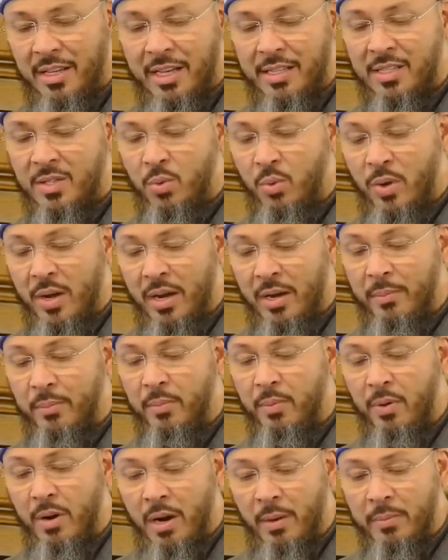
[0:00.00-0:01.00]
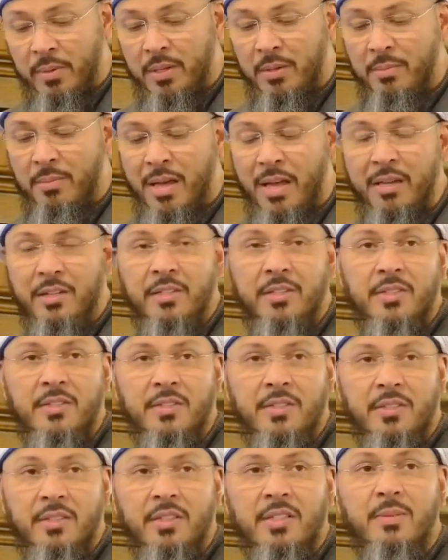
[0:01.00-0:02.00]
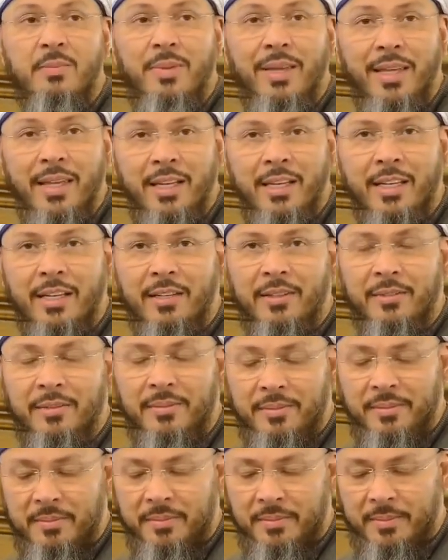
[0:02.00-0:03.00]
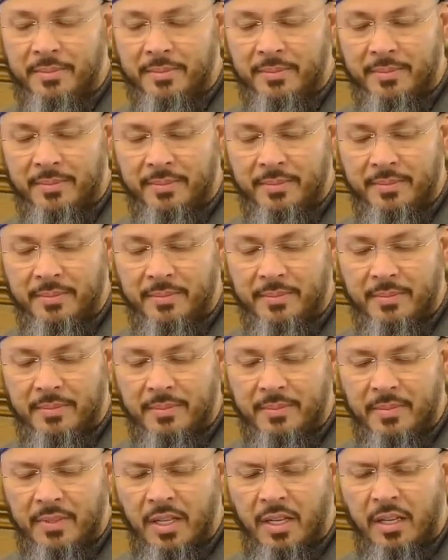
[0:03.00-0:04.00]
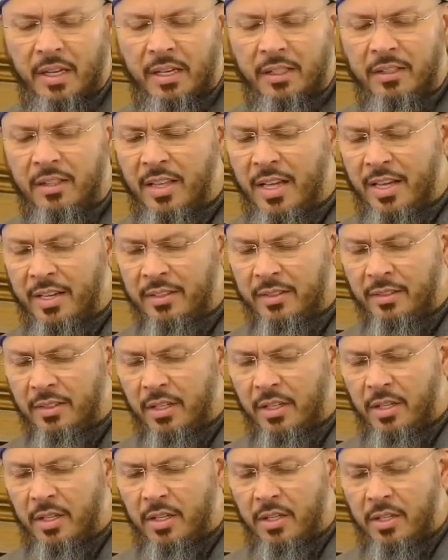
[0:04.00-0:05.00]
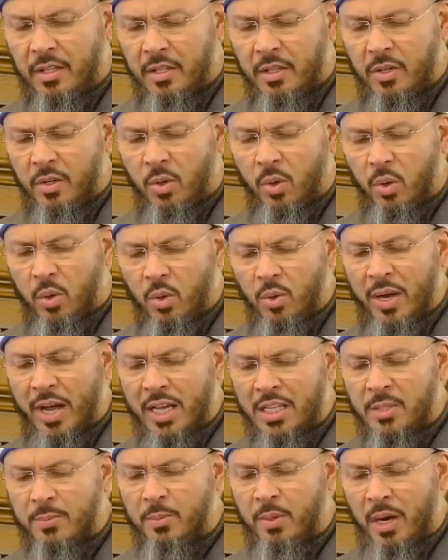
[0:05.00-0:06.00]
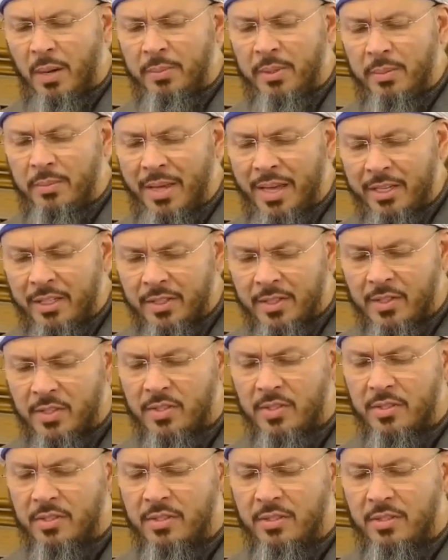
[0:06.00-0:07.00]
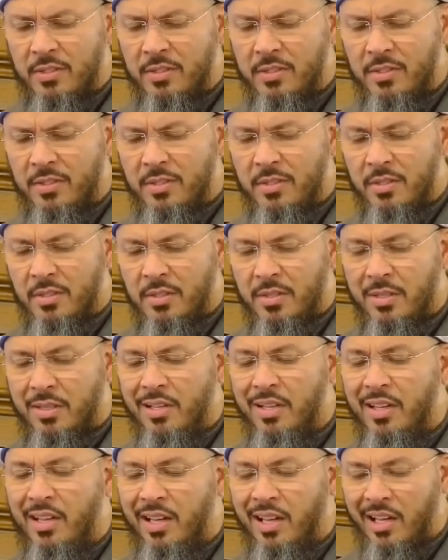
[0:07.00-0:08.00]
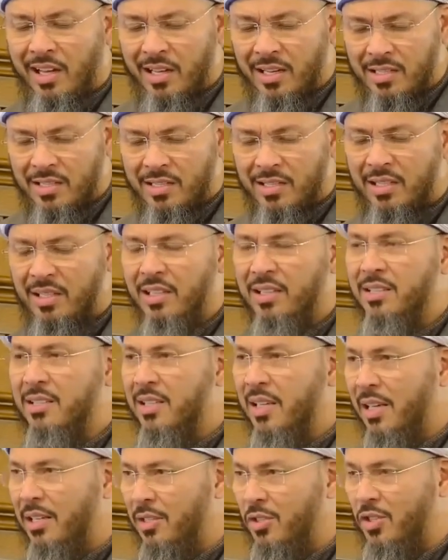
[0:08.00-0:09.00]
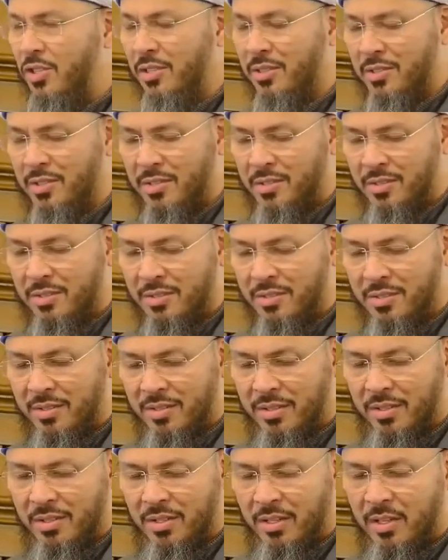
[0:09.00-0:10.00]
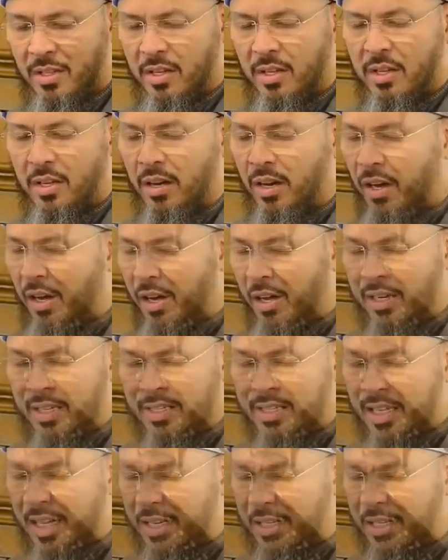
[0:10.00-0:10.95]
that's where proper manners is beginning. And then, who has proper manners? Has intelligence. All